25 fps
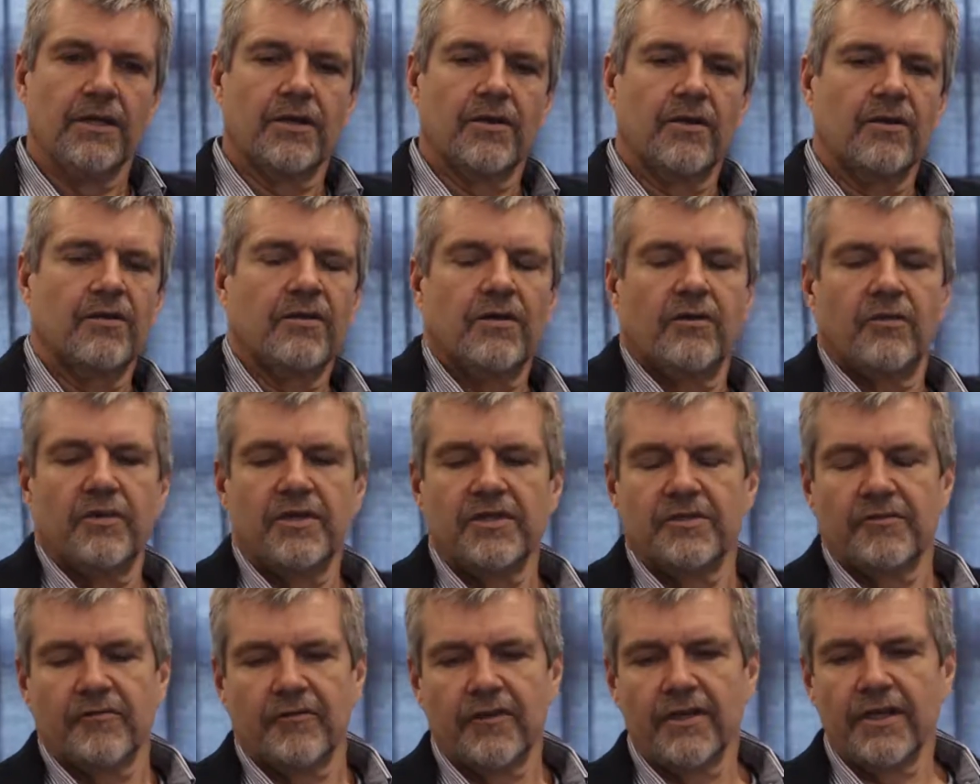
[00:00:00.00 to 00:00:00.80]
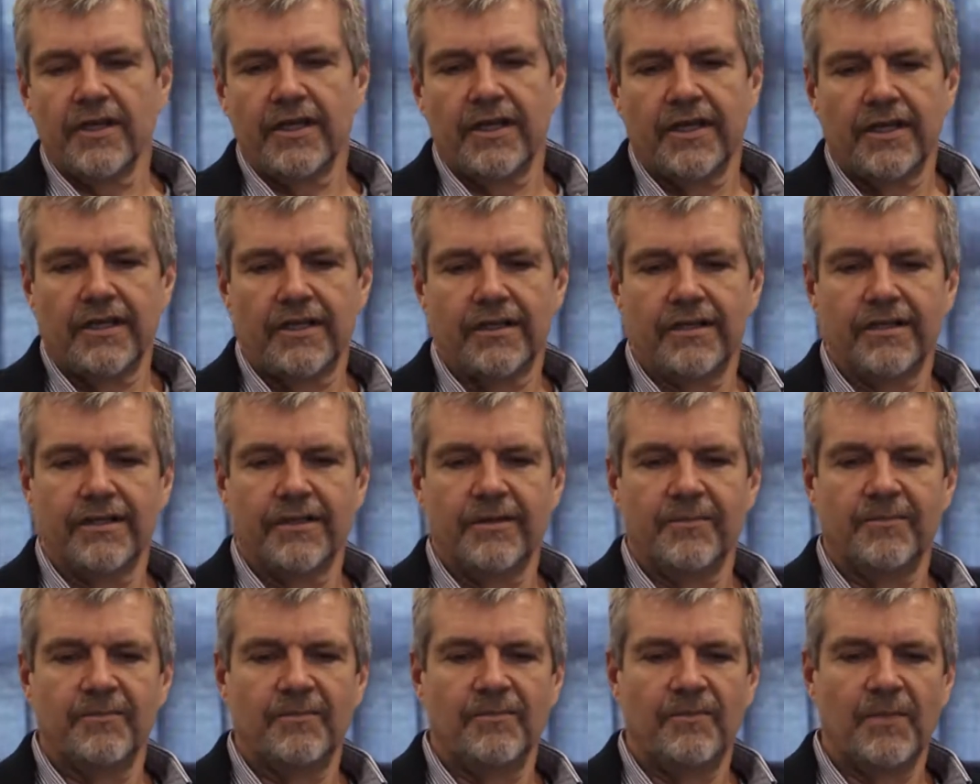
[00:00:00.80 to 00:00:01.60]
Grant, I always think that
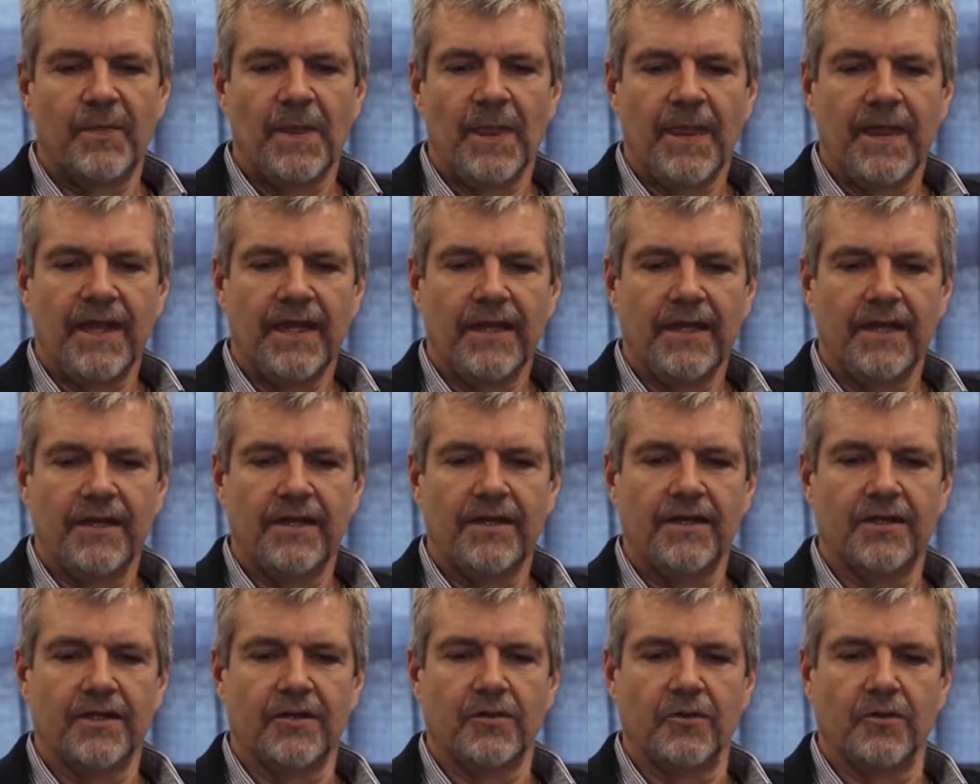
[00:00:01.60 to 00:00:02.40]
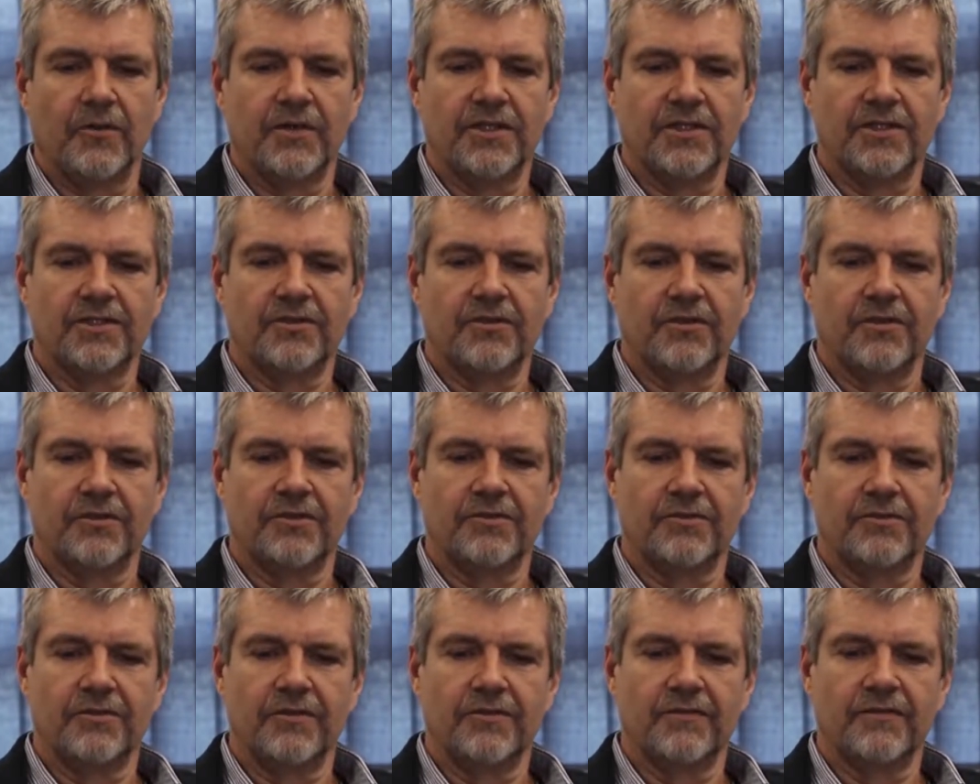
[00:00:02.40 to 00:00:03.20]
it always
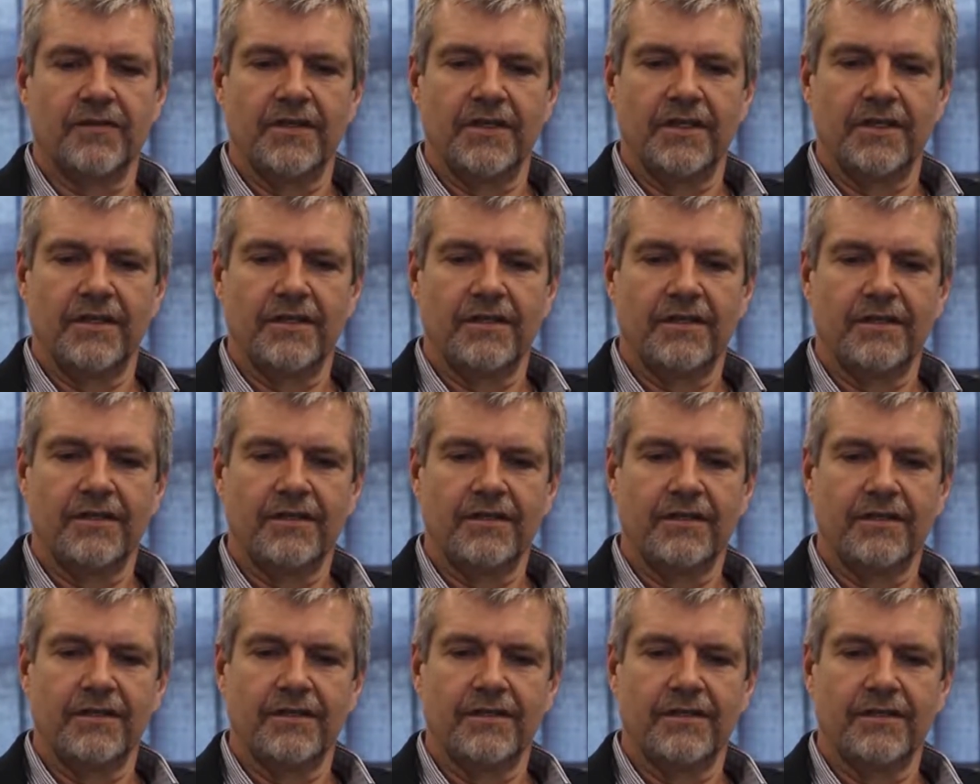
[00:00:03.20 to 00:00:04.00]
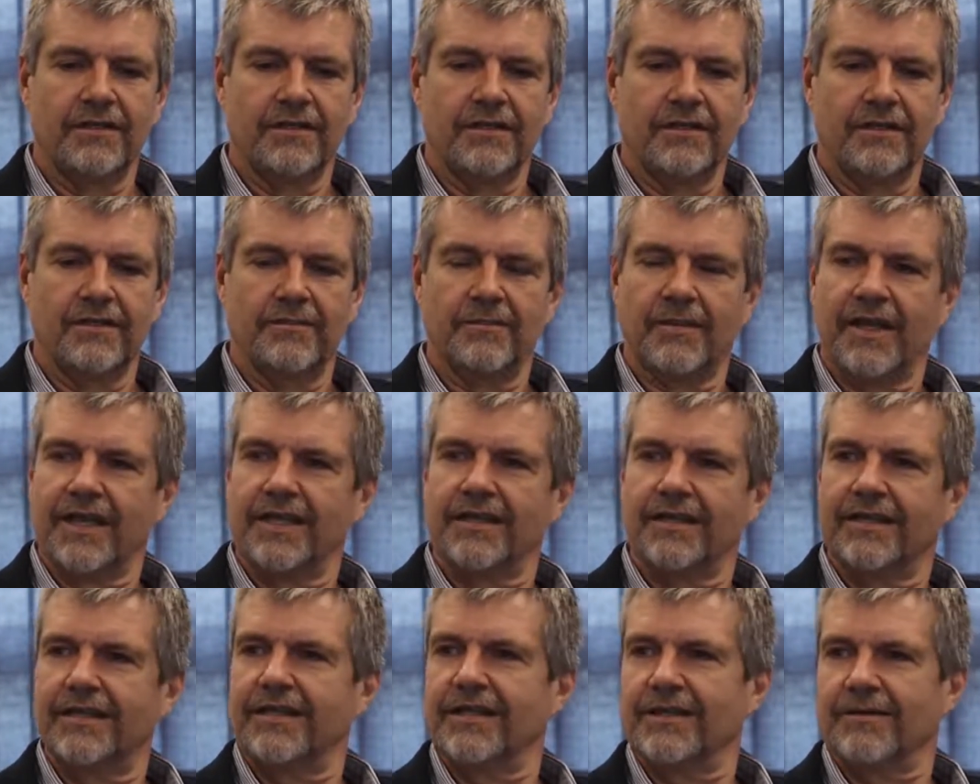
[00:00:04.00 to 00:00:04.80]
starts with the
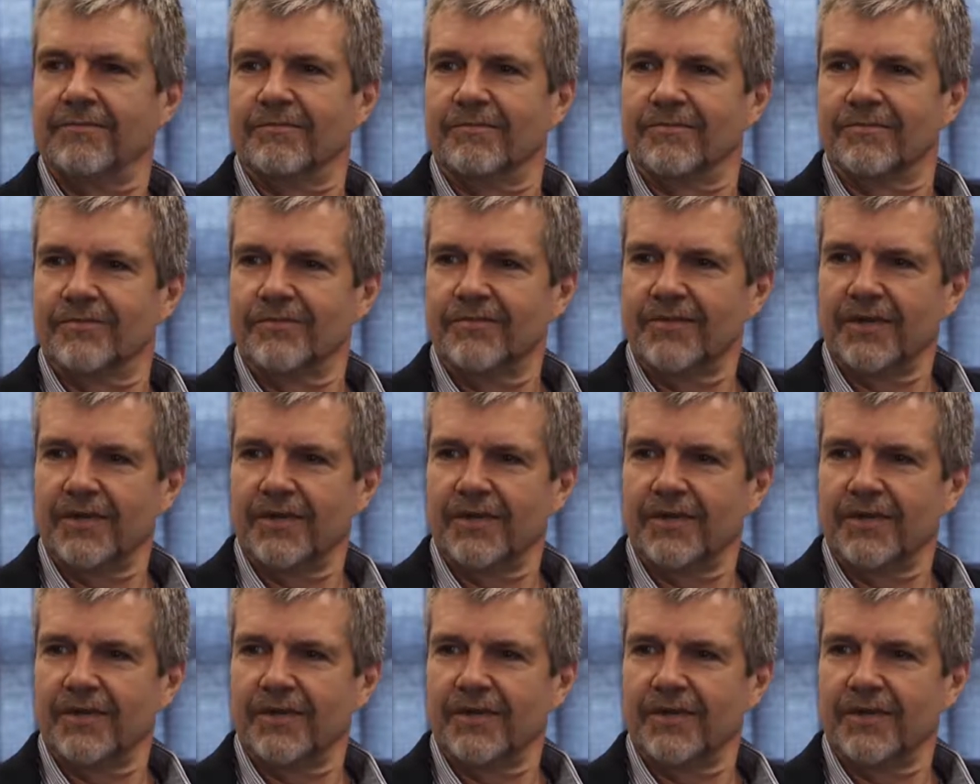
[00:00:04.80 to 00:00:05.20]
main team.